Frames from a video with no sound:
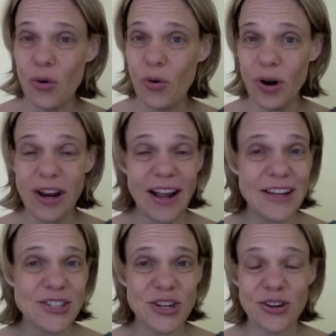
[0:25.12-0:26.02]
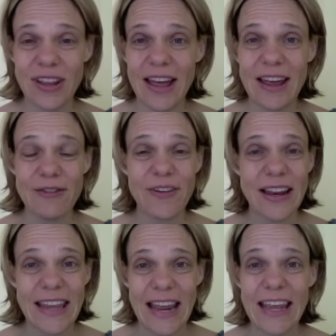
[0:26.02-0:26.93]
organizing your life
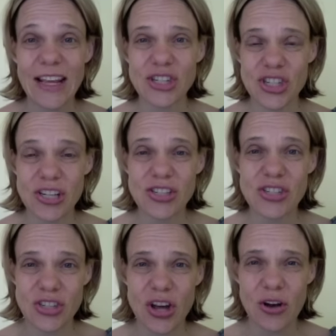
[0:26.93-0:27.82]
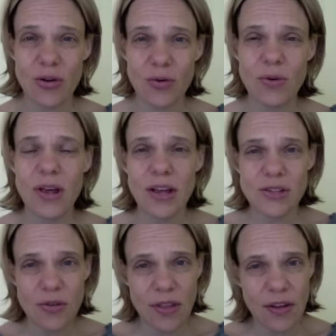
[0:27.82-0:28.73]
and getting it just so
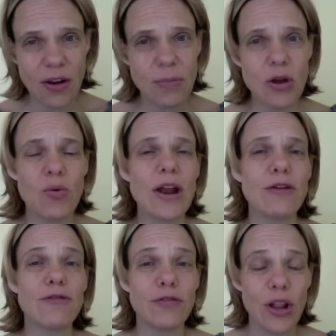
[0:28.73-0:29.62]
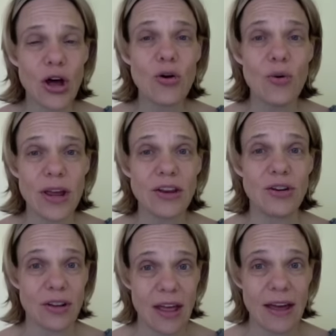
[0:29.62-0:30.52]
that there can be greater flow in
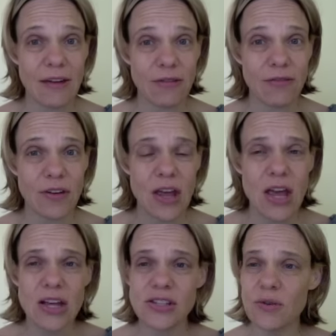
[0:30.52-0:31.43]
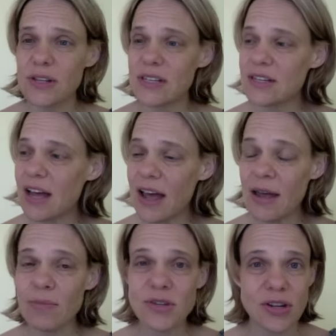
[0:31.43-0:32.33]
your life. So it's a
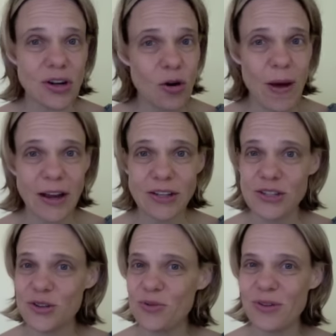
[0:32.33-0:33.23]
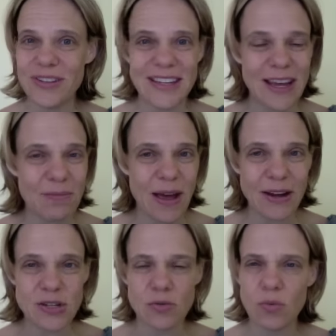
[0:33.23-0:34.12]
time to go back to school, to get
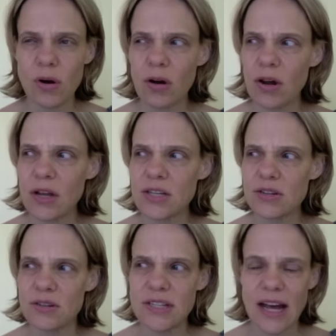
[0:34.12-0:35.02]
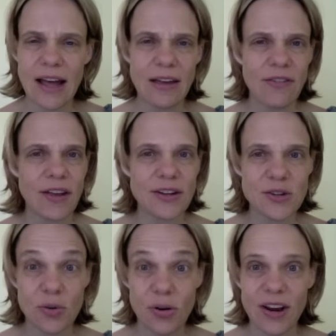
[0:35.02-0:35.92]
back to work, to dive in,
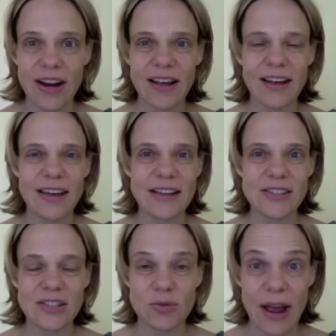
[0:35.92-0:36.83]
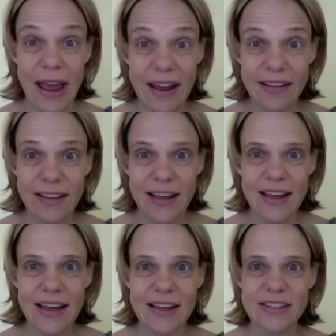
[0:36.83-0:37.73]
to organize, to
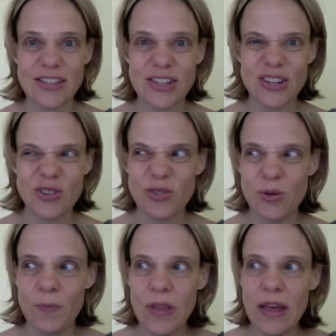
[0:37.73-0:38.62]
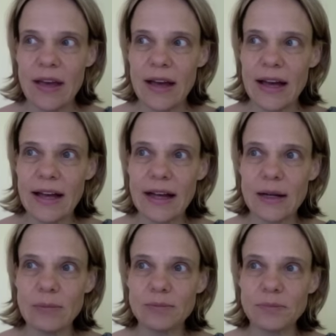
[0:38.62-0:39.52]
analyze, to
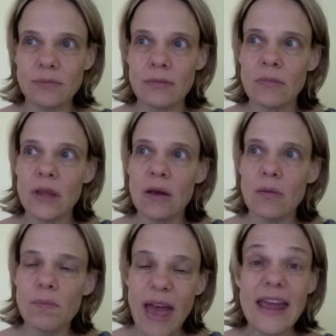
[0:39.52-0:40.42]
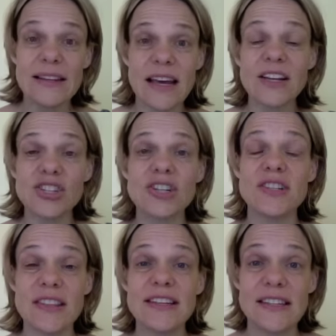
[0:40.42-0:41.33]
pay attention
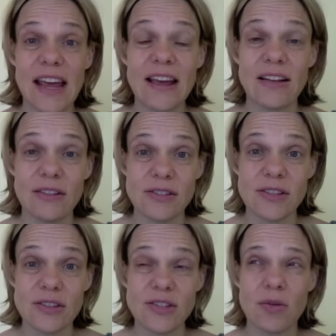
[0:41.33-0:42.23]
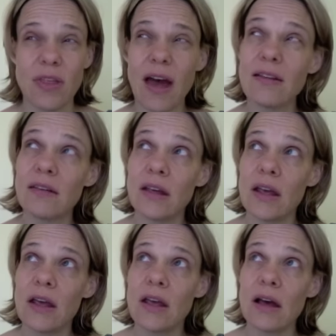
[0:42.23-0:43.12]
to the details so that
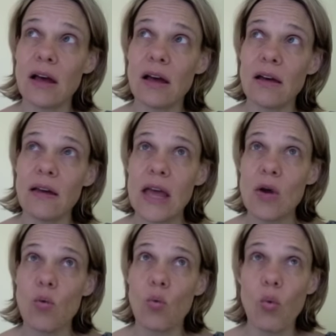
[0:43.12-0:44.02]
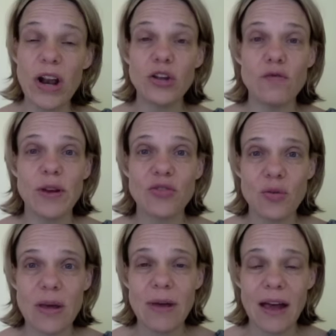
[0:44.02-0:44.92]
what you've been
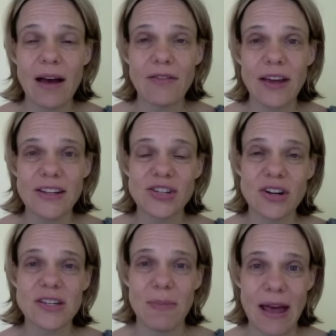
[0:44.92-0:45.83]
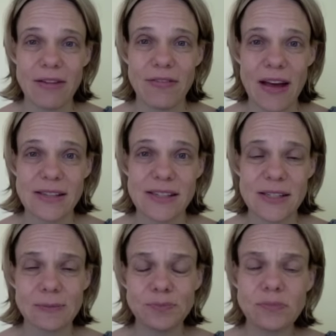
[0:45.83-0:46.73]
dreaming of can start to
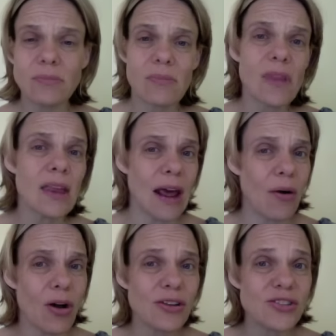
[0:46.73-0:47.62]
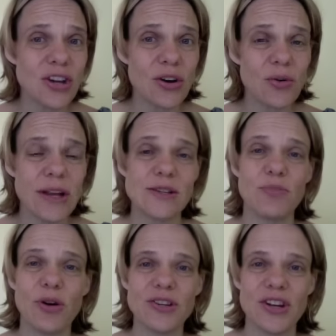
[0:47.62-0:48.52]
manifest. Now, also, it's
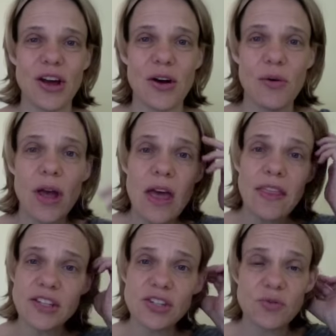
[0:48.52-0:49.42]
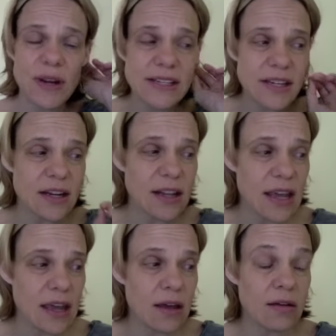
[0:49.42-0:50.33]
important to know that just
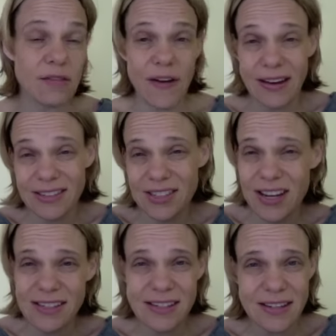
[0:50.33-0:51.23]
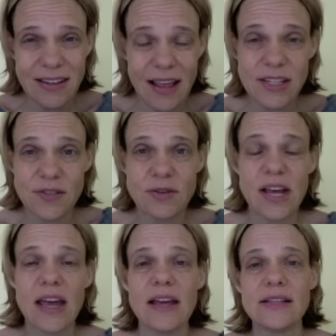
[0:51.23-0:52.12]
recently, in fact, just in the last few
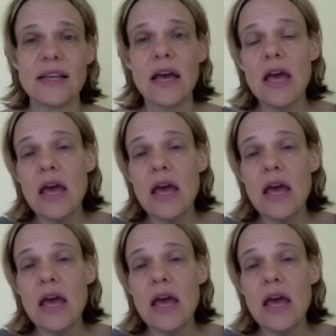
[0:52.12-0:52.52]
days,